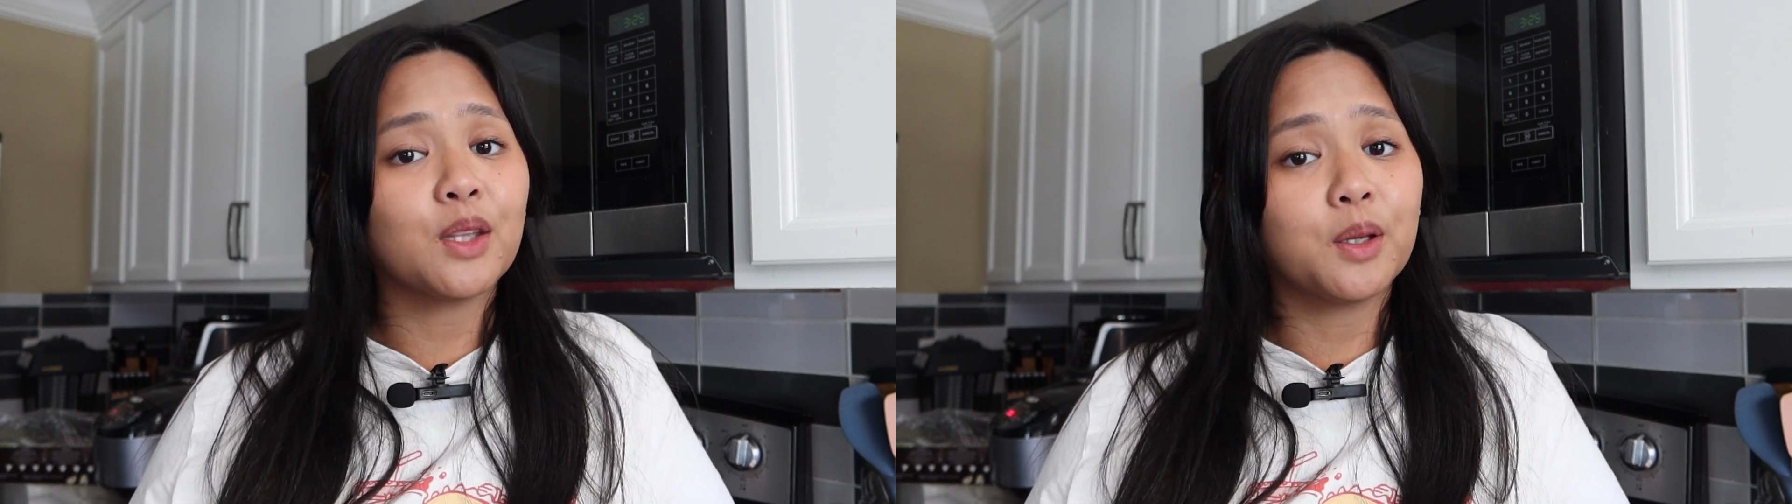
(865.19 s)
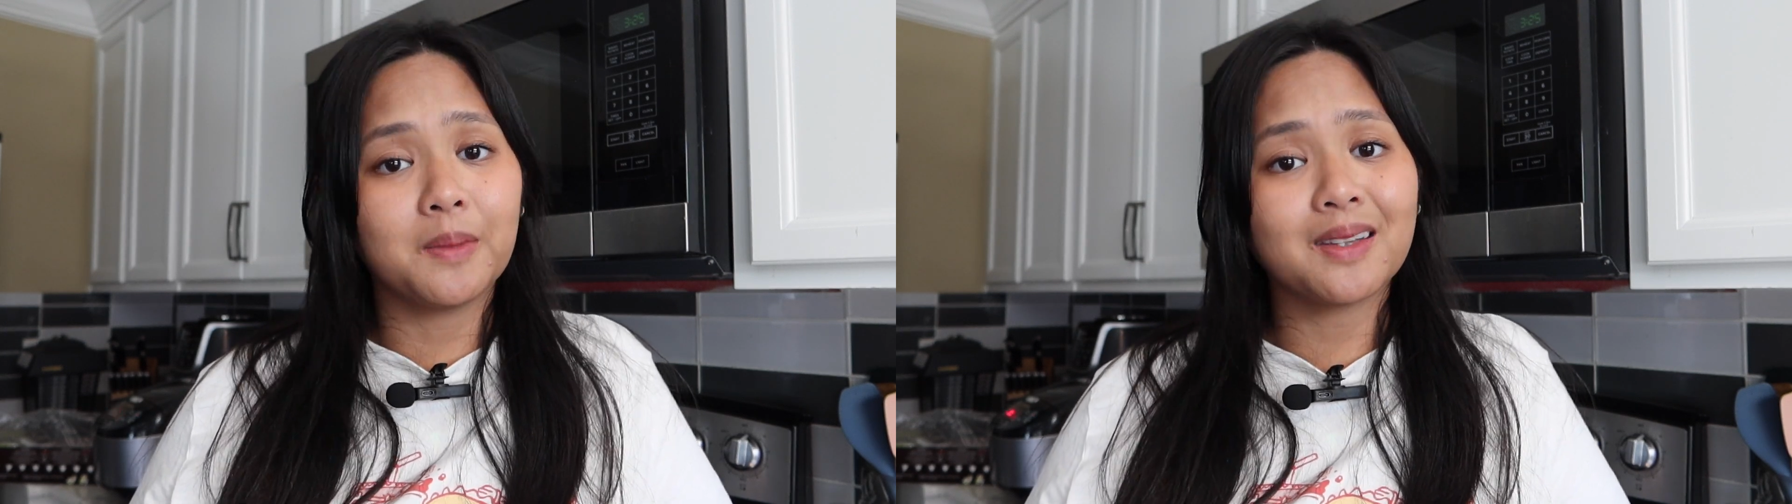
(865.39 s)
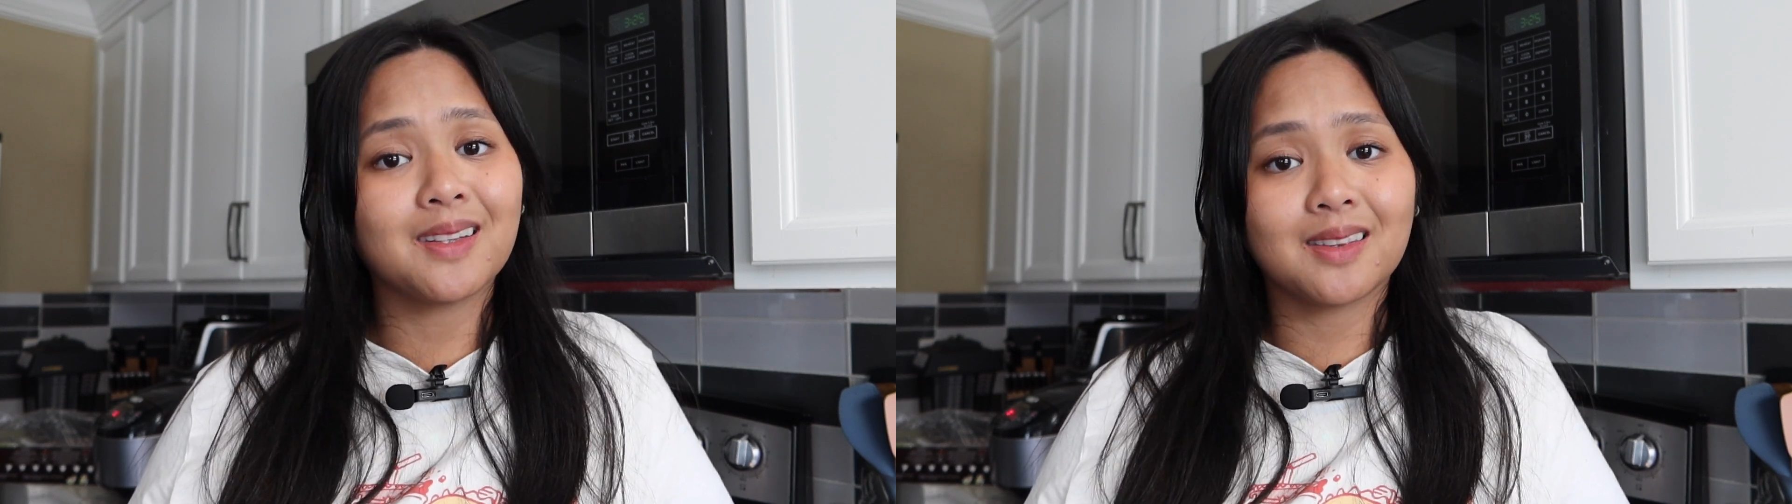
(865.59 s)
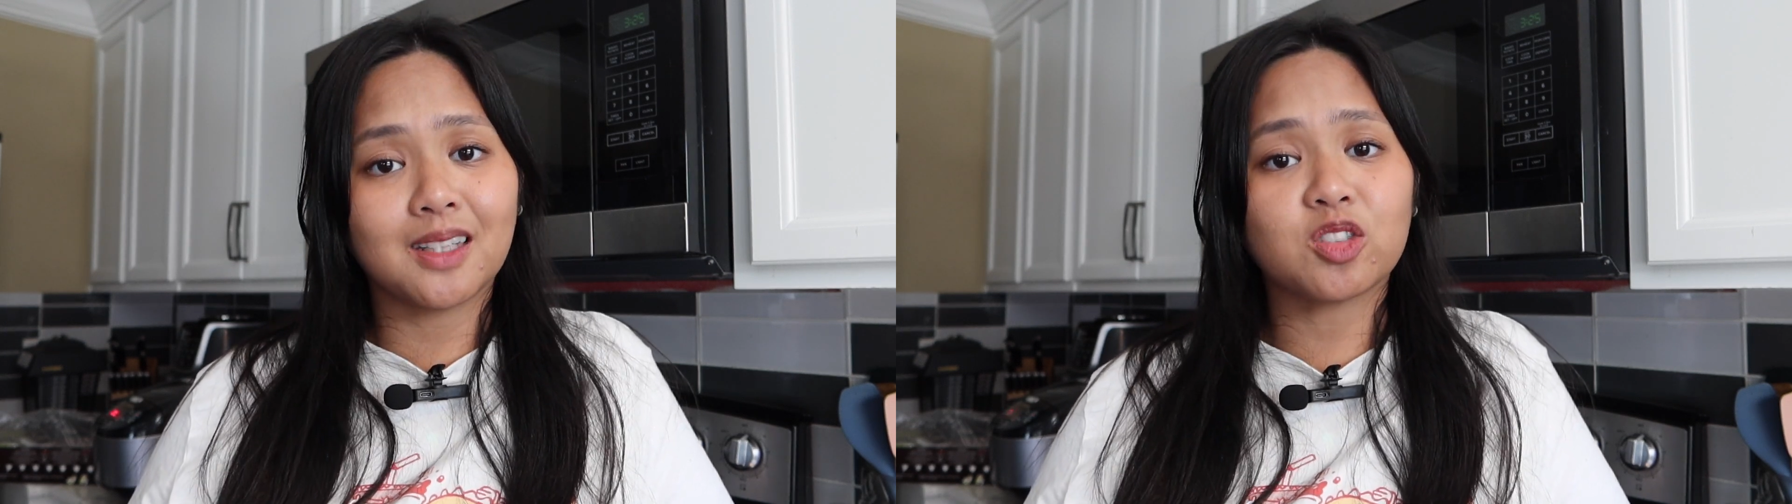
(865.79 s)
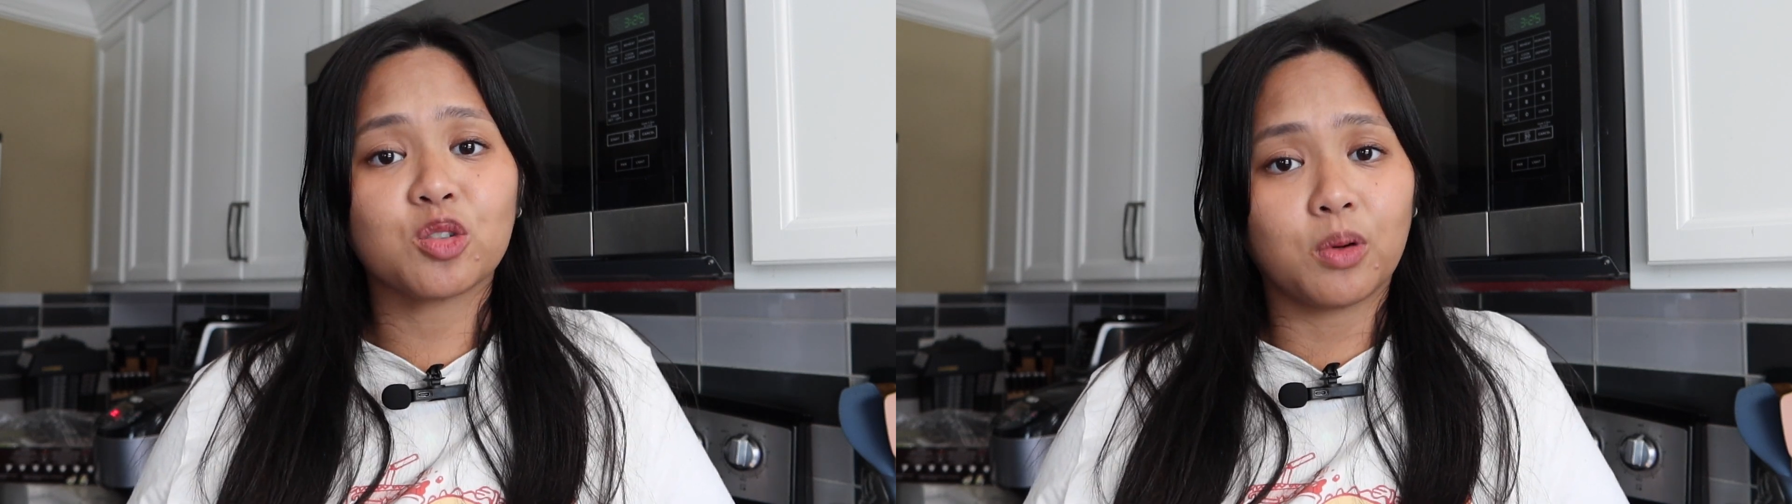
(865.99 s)
You might think
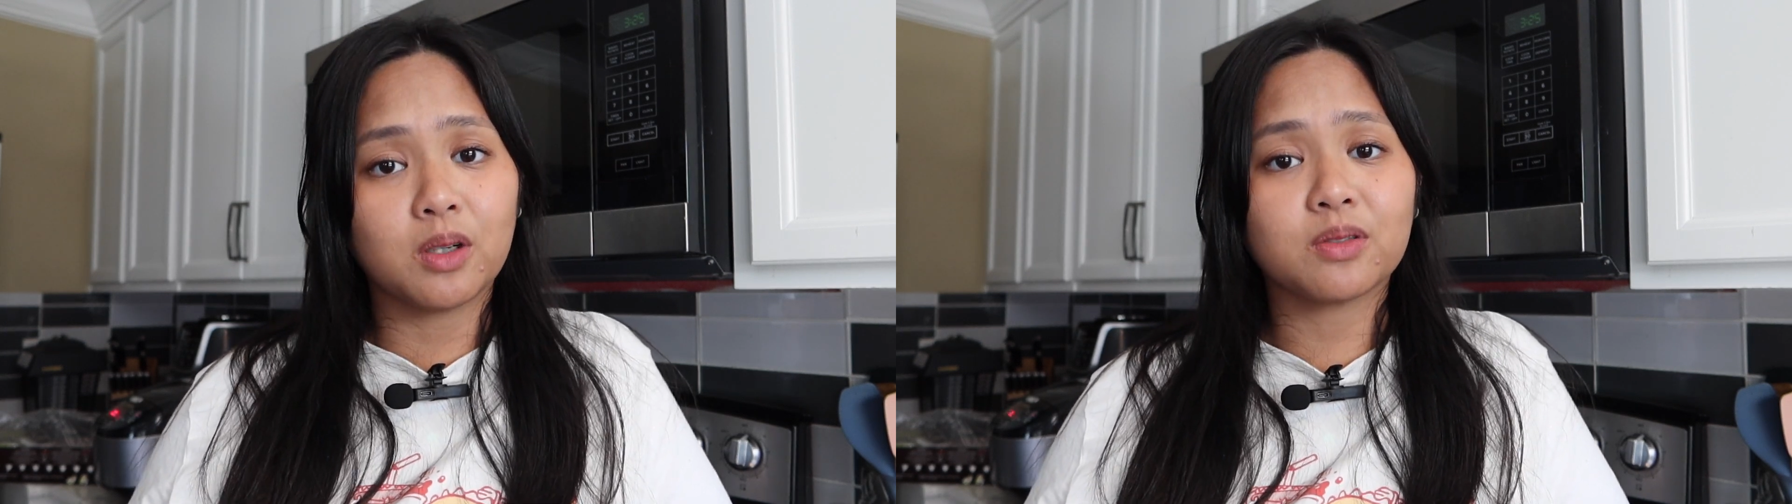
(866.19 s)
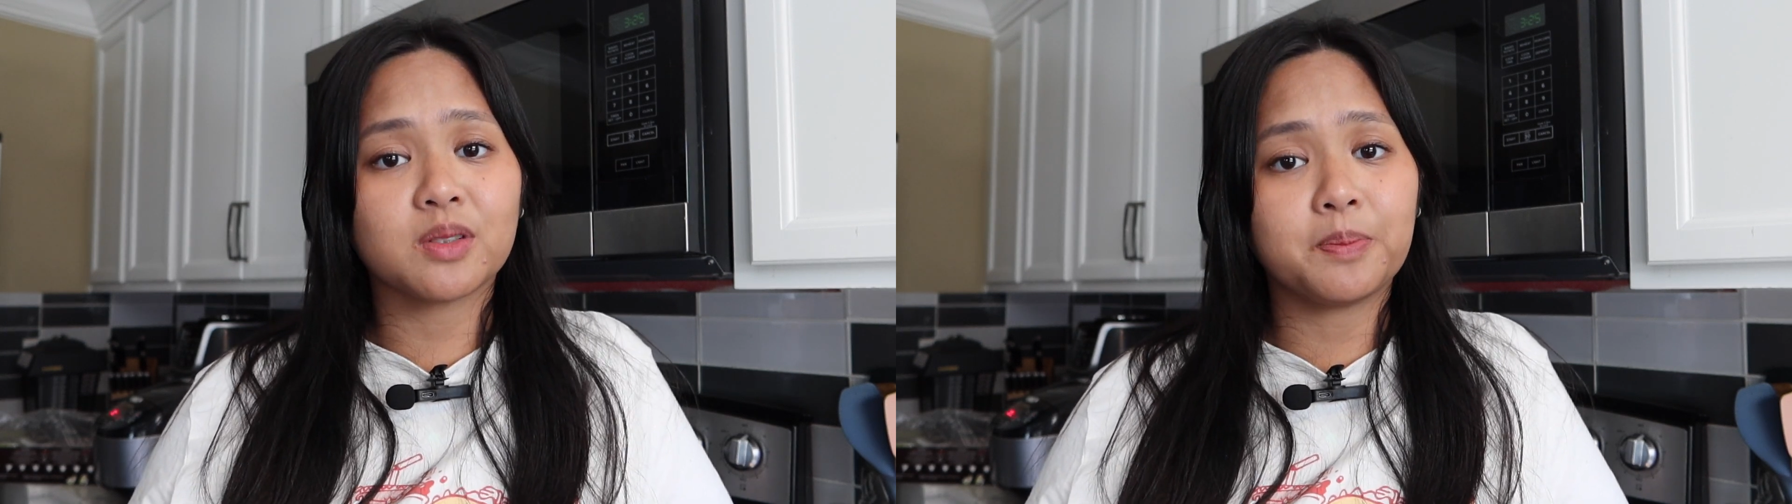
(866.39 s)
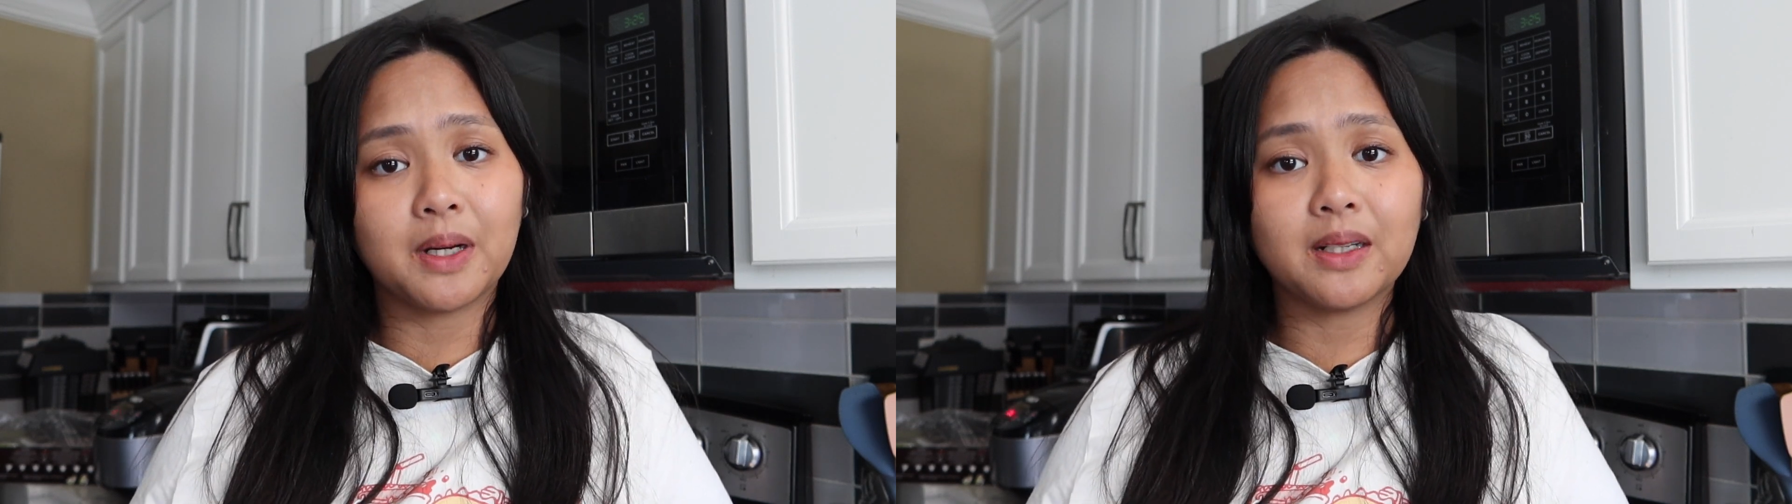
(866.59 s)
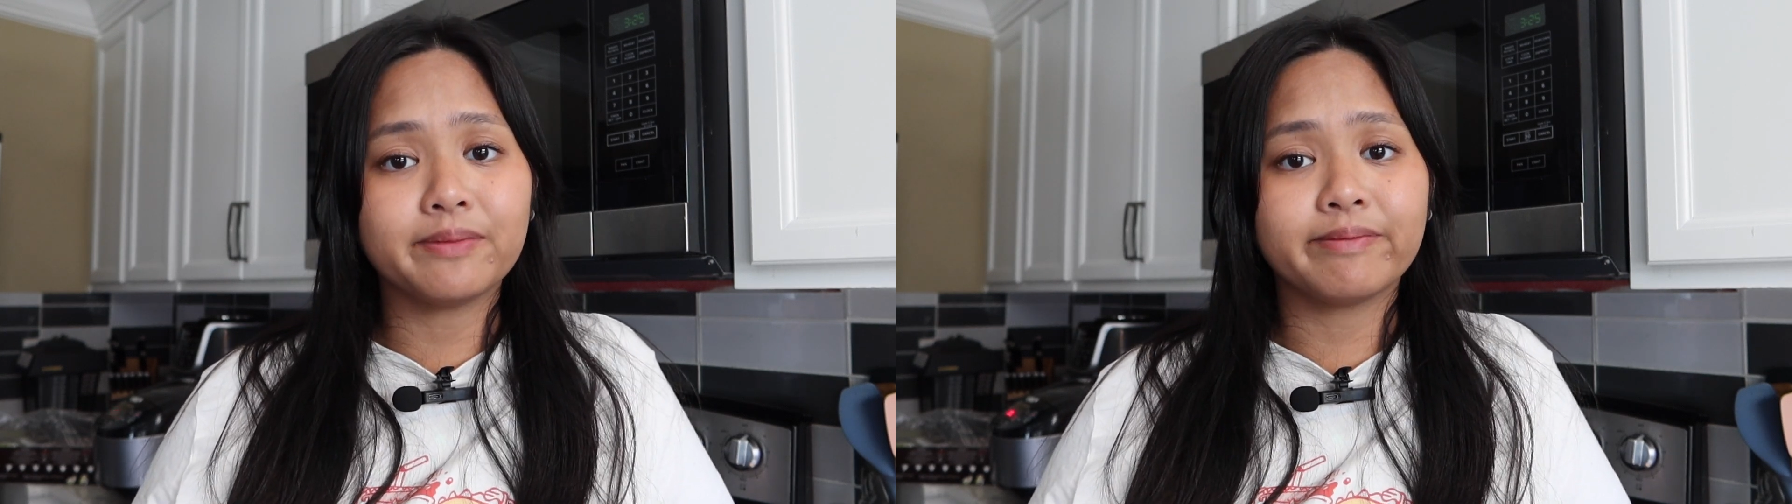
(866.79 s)
that's gross, but